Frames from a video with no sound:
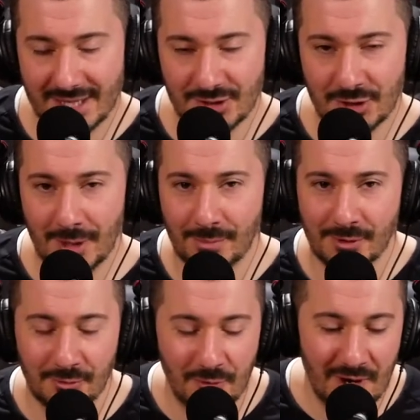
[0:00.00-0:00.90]
couple
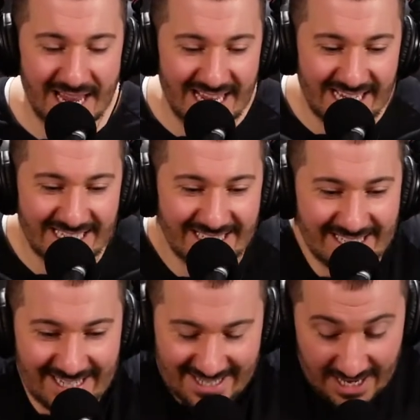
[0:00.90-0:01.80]
of weeks.
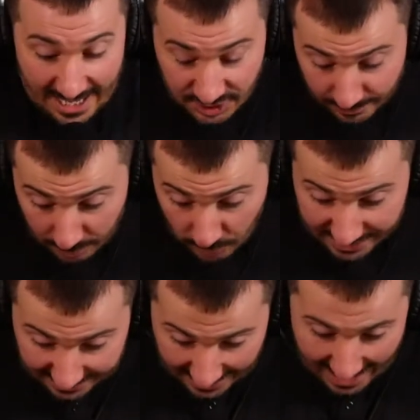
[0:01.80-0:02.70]
Actually, about a week
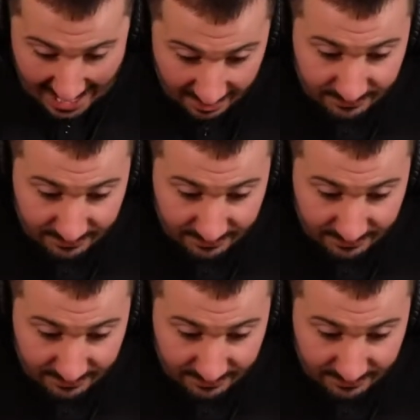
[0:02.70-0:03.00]
and a half.